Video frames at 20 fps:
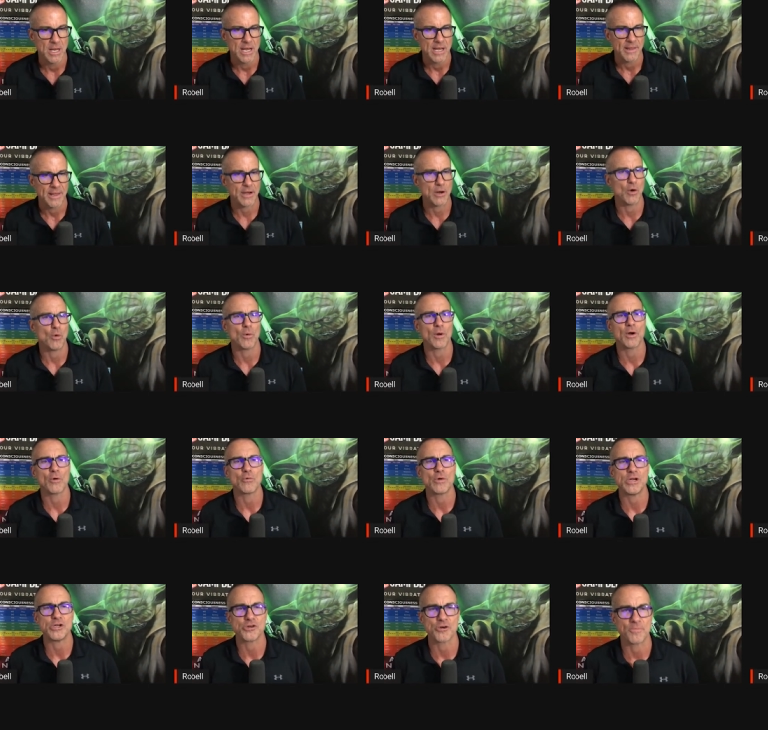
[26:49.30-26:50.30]
They don't want to
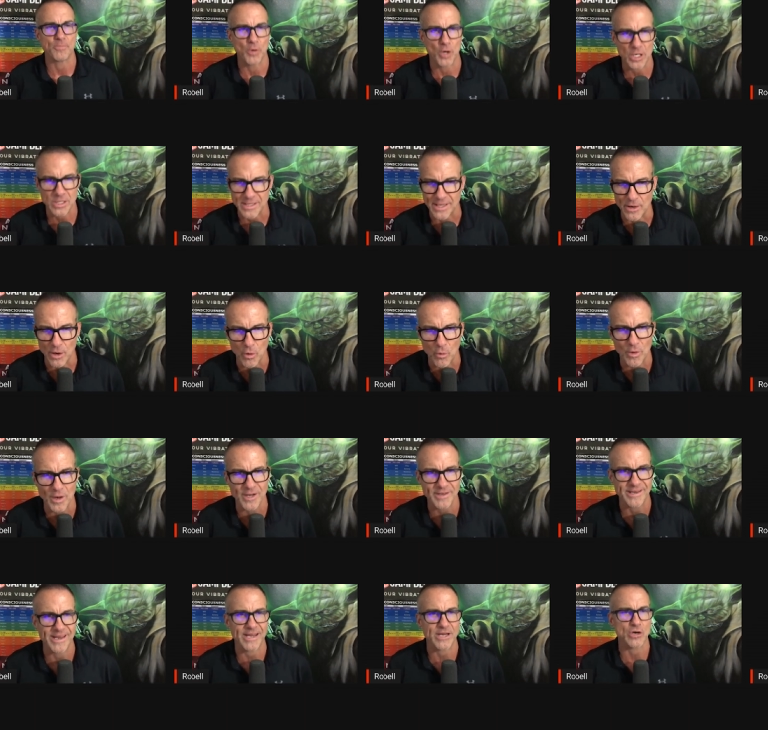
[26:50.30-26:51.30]
read your book. They don't
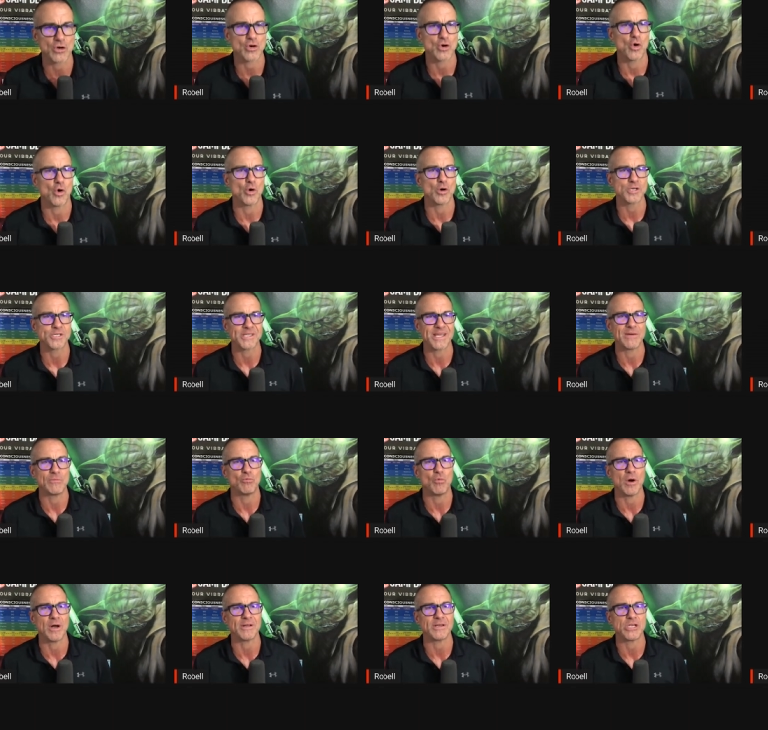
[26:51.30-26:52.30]
want to take your course. They
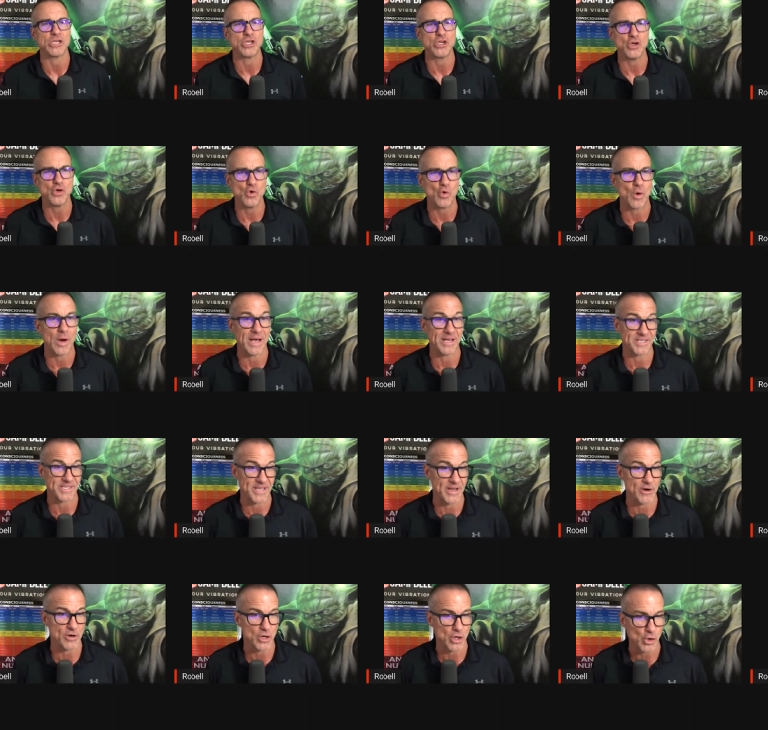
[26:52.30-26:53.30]
want you, as
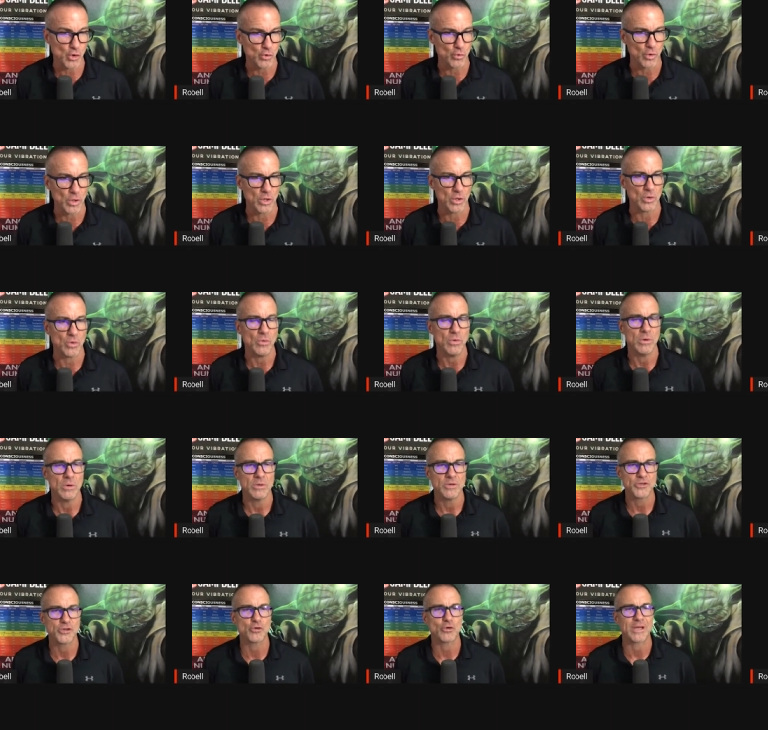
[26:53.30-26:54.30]
their guru,
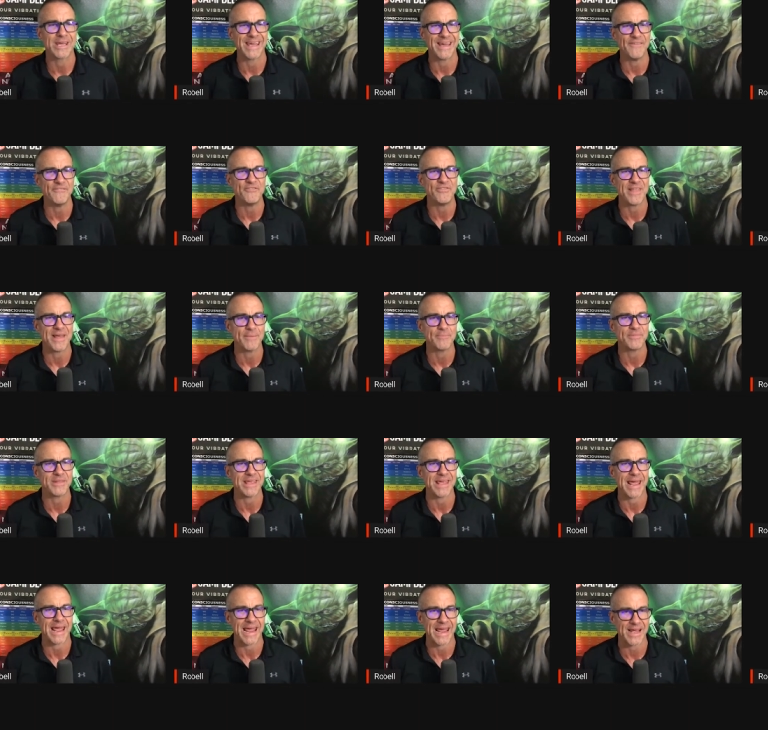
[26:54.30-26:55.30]
to give them
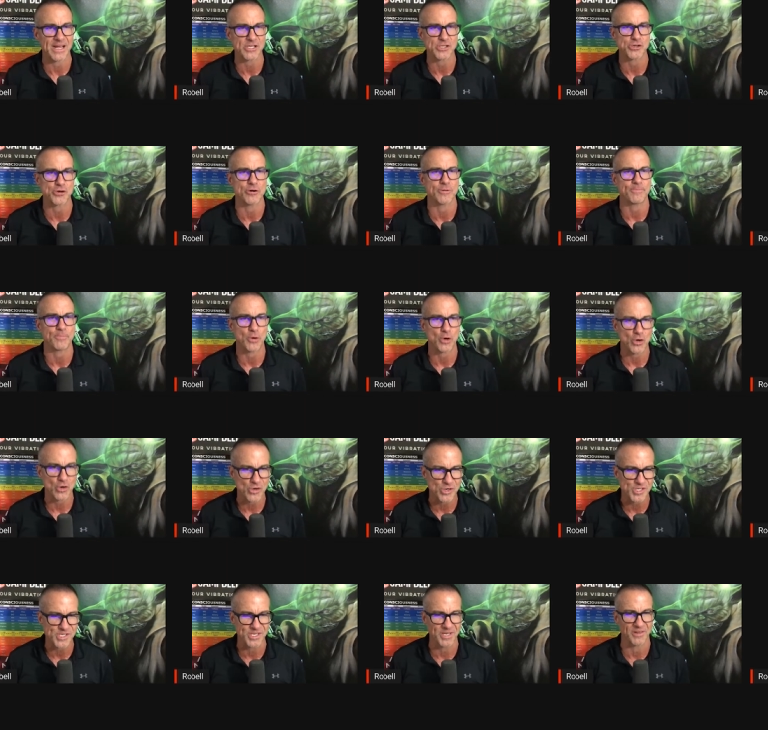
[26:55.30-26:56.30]
the answer
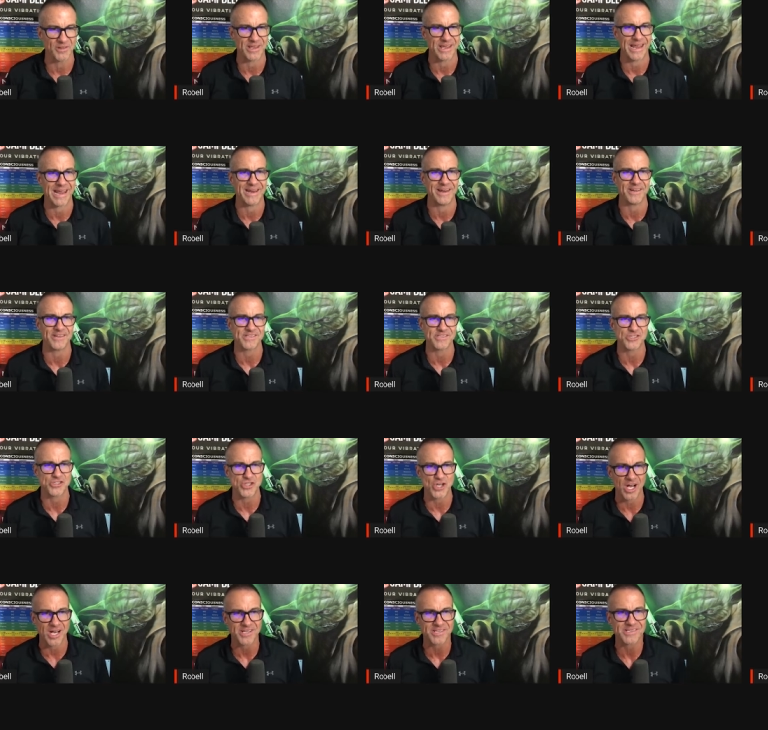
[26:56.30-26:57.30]
personally. And it's
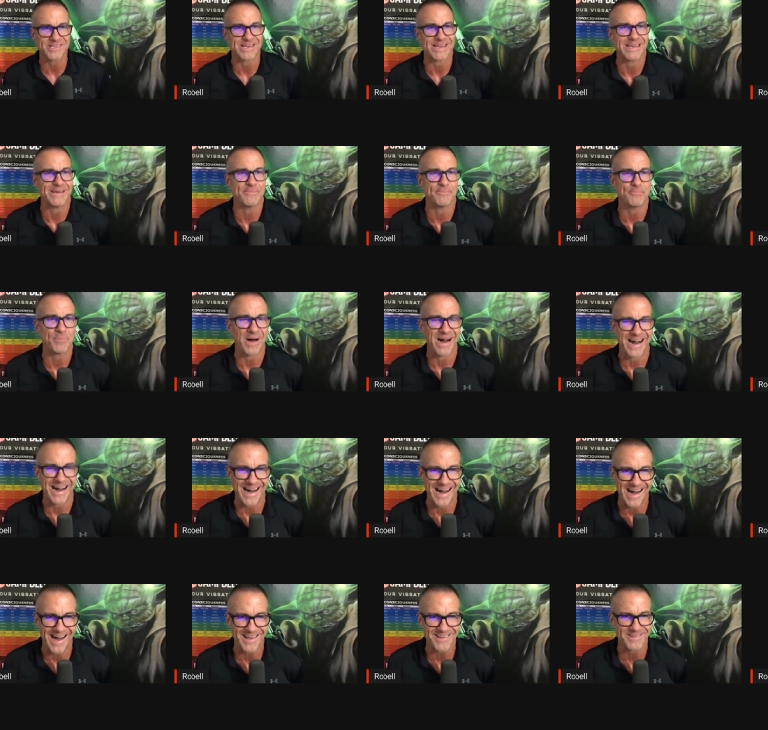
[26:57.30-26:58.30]
just
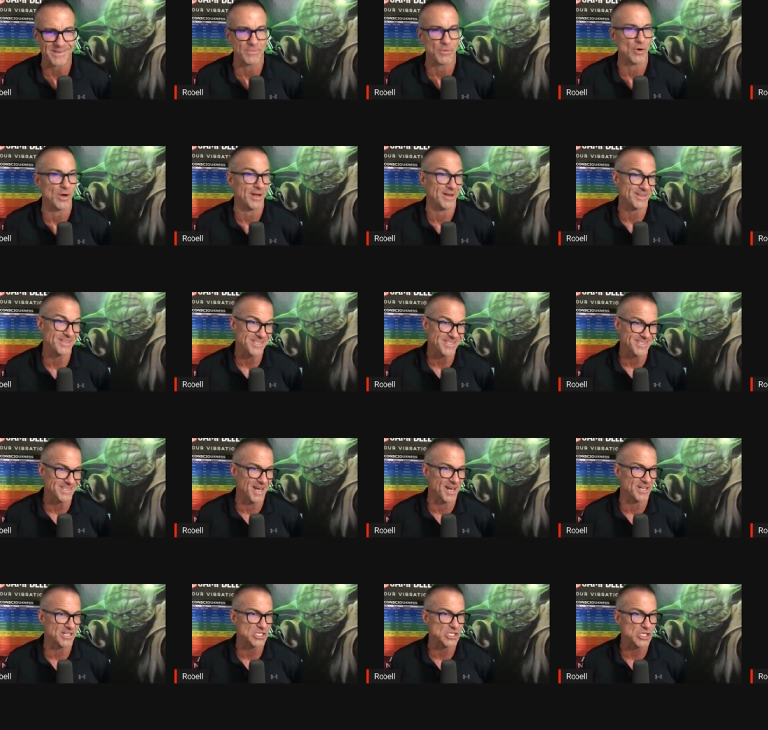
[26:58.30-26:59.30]
impossible. And this is
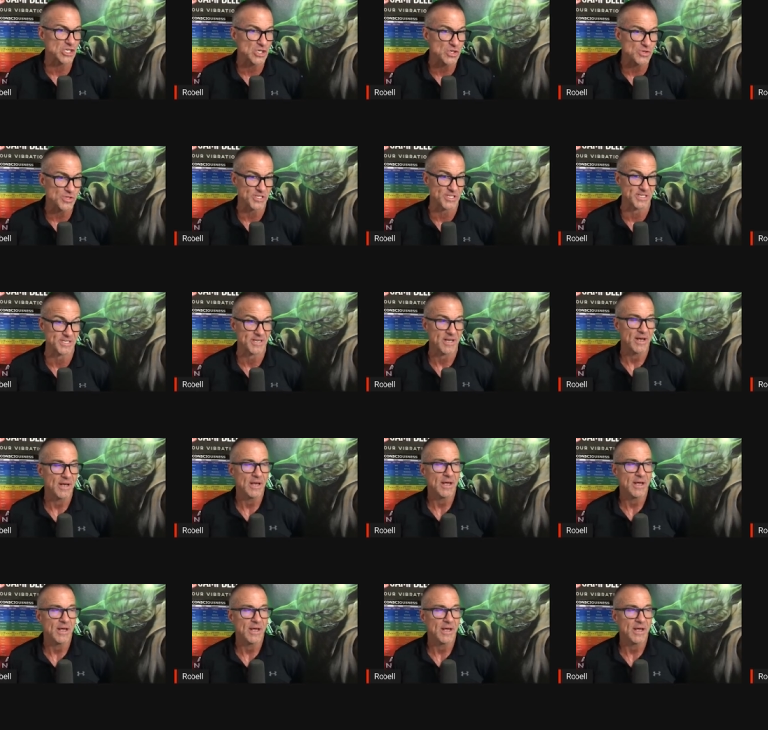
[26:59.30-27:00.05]
not excuses.